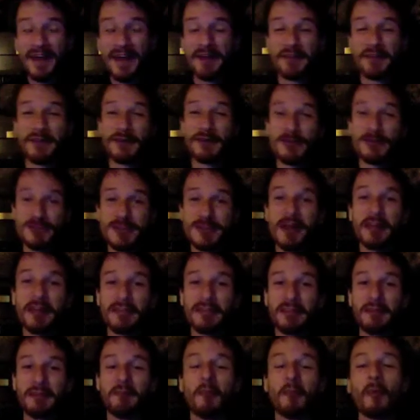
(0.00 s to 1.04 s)
There is
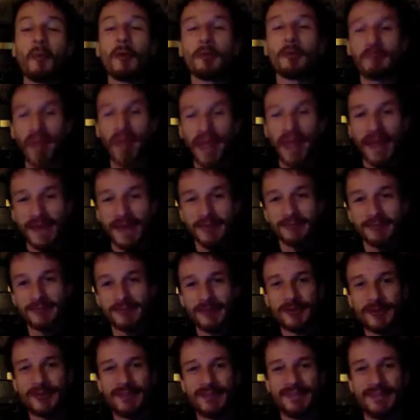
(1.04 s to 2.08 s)
nothing more painful
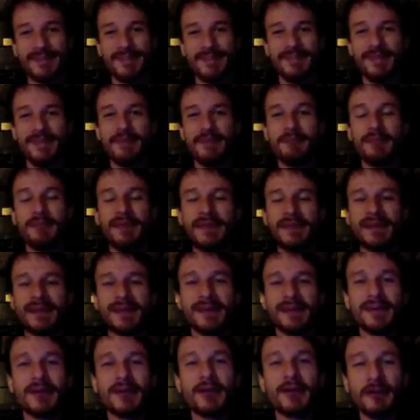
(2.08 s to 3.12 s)
than being
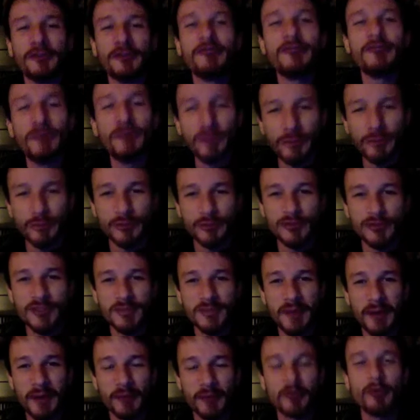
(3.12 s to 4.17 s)
confused
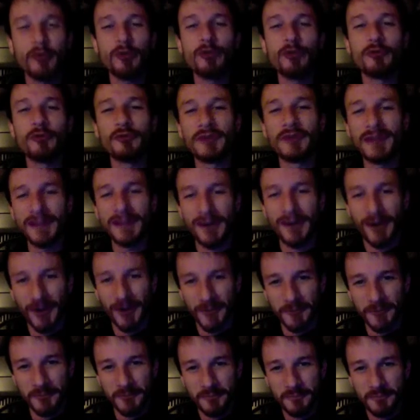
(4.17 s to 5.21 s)
about who you really are,
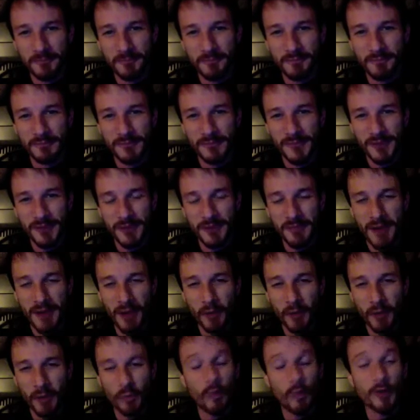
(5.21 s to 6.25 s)

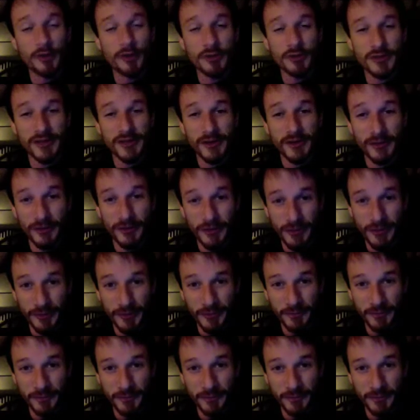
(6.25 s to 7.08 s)
about what you're here to do.